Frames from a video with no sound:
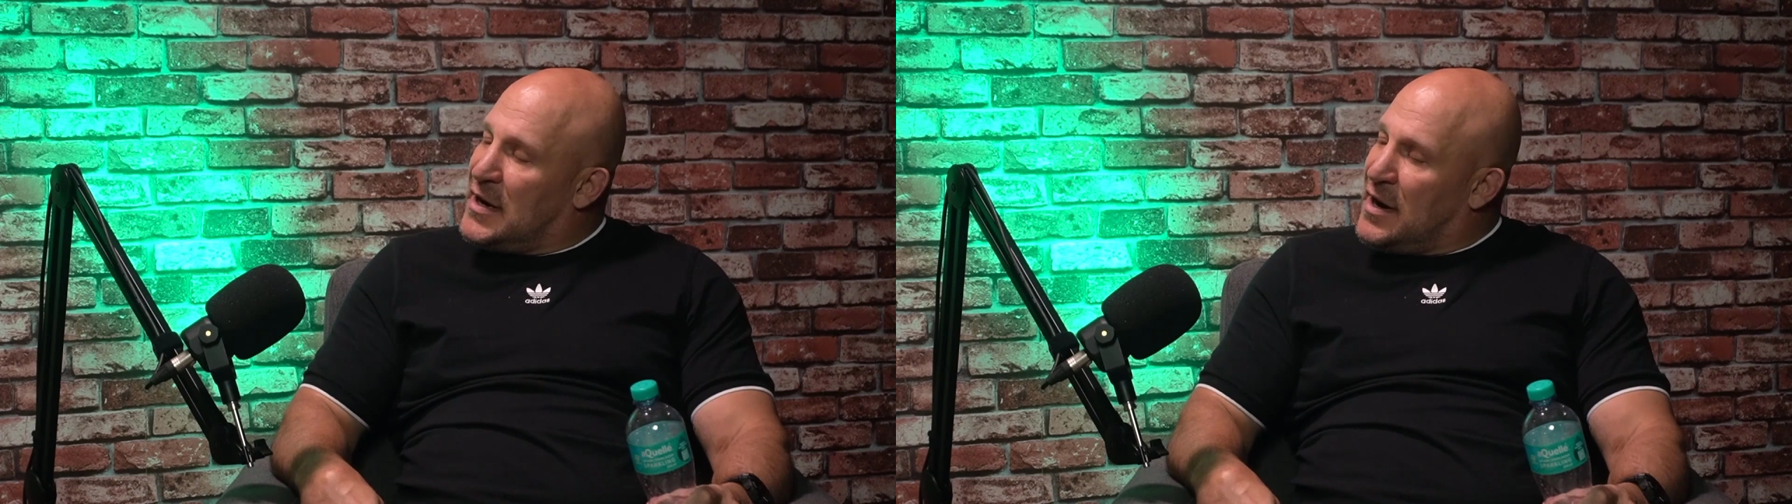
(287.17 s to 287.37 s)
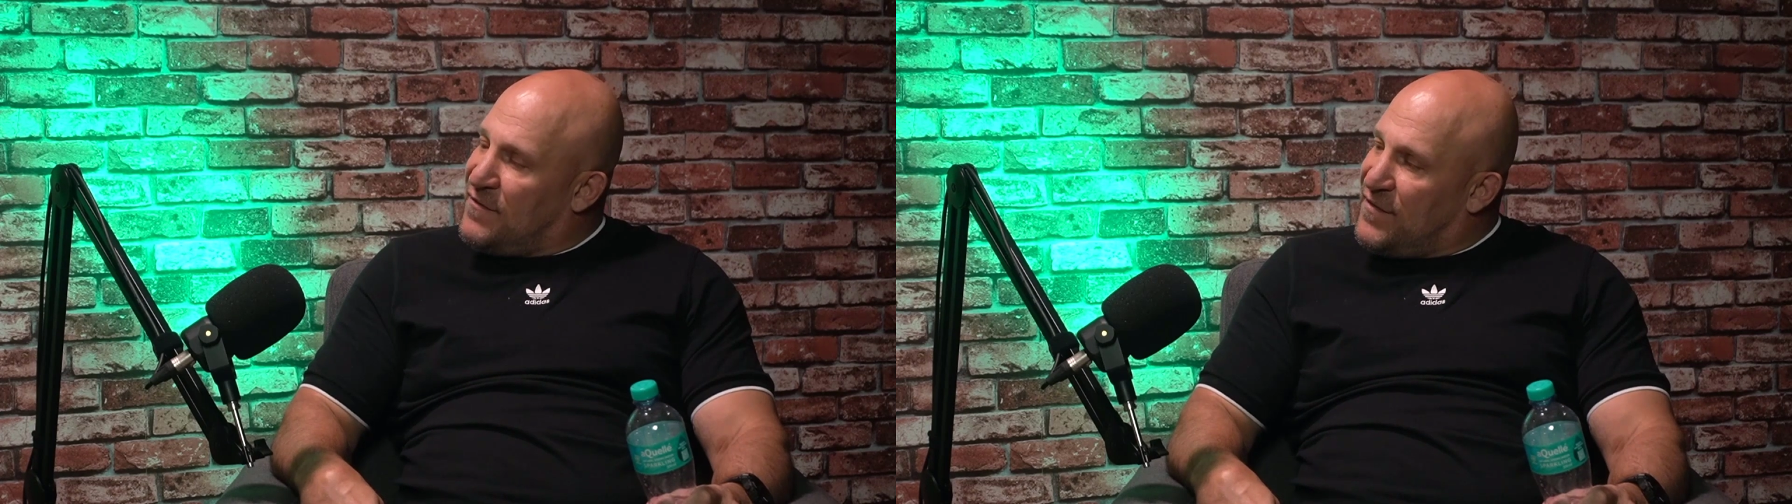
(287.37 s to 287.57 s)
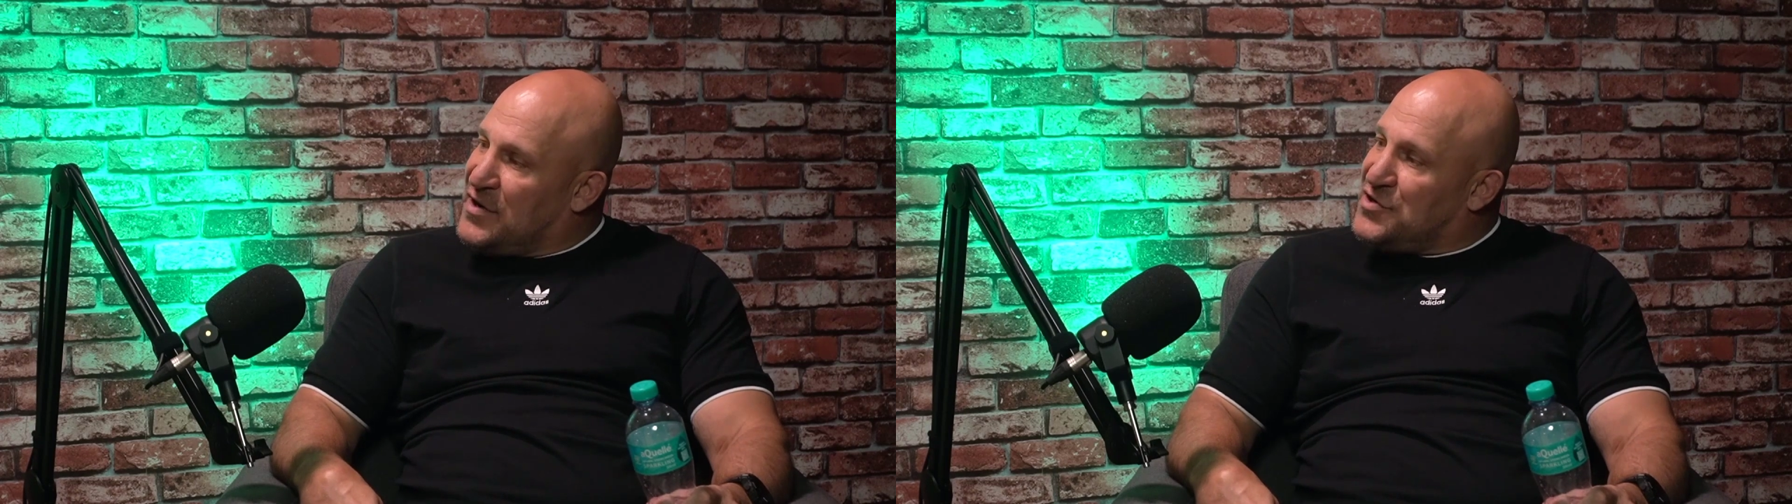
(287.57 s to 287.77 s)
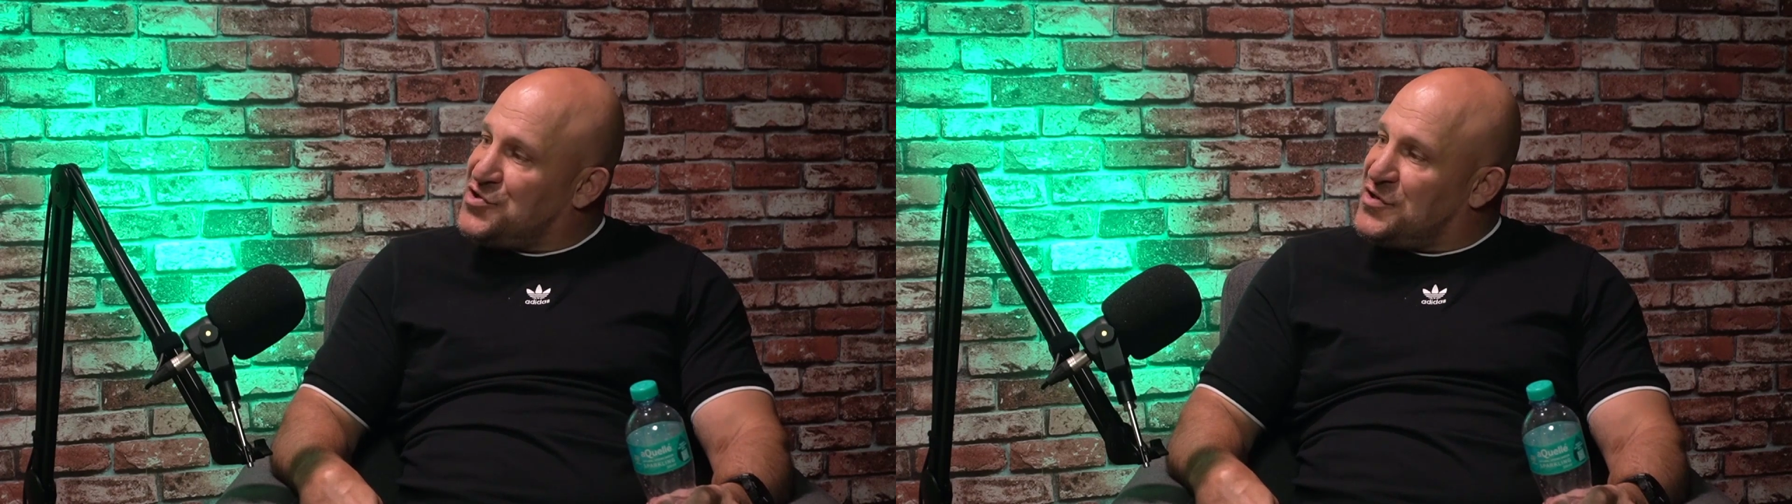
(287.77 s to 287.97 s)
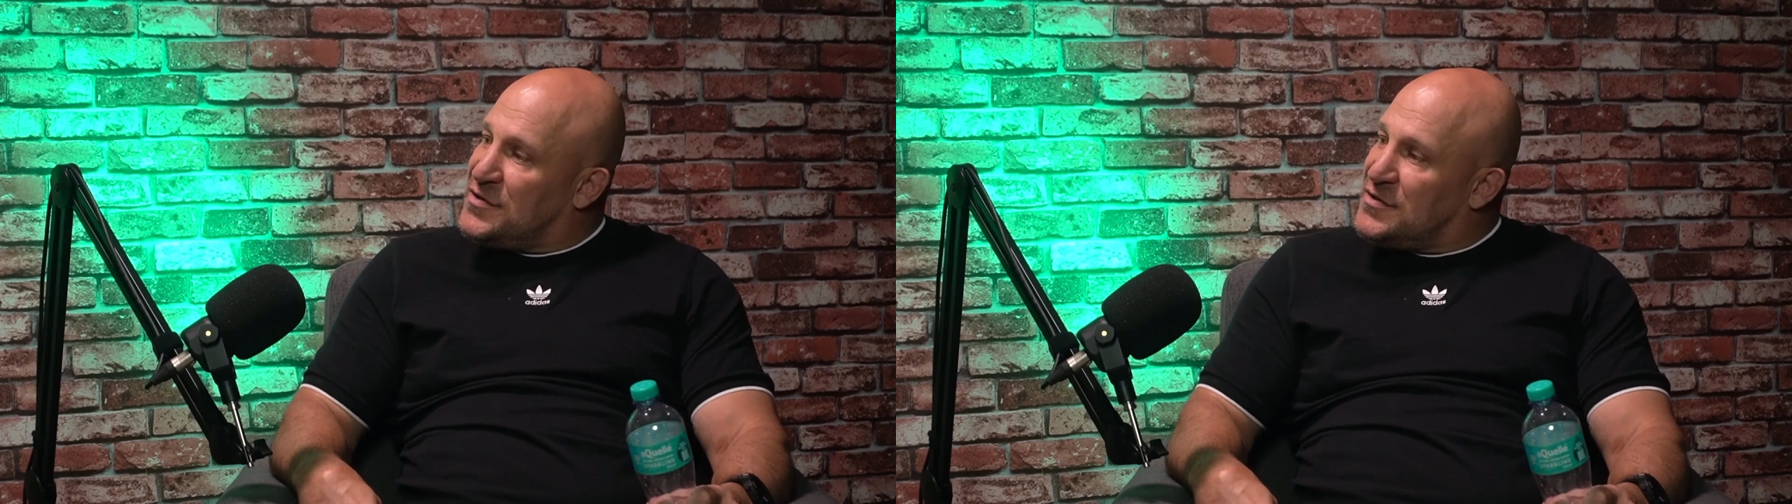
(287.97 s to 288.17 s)
I
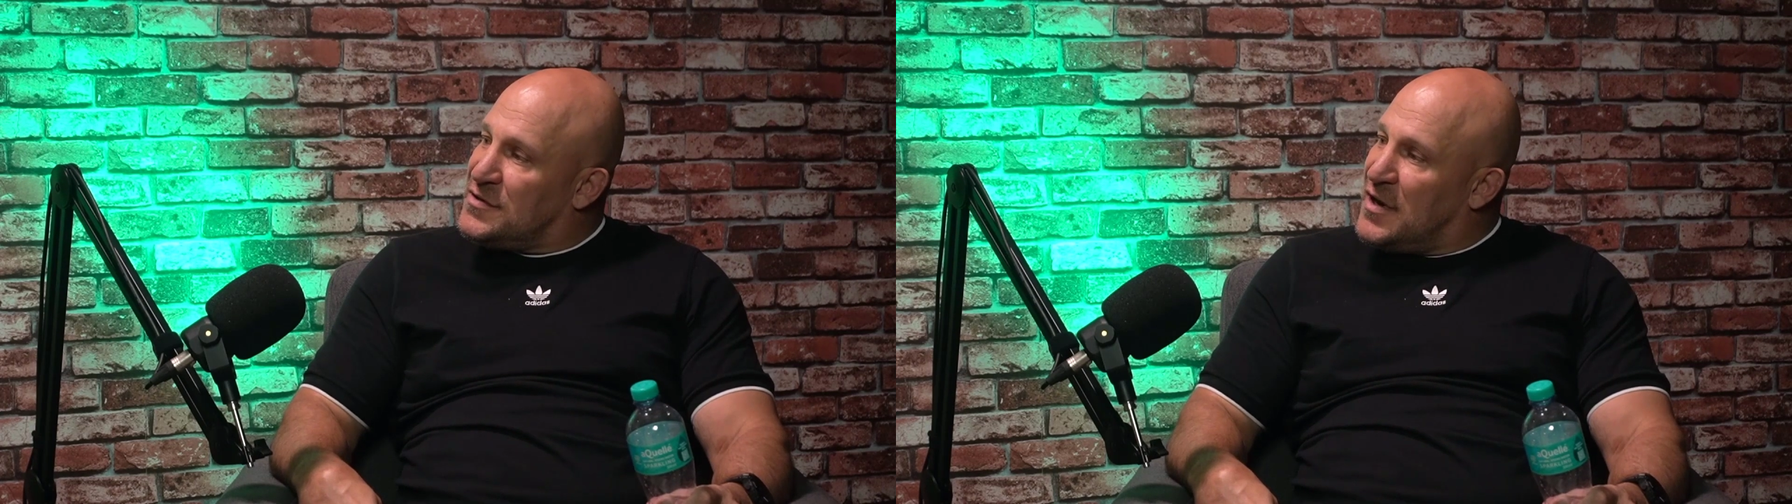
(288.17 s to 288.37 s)
function